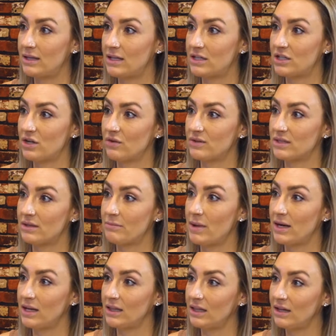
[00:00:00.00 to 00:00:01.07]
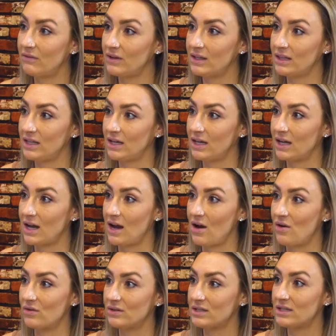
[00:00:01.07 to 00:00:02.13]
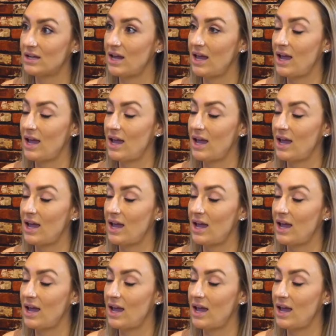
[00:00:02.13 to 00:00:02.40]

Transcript: that shows the money leaving the account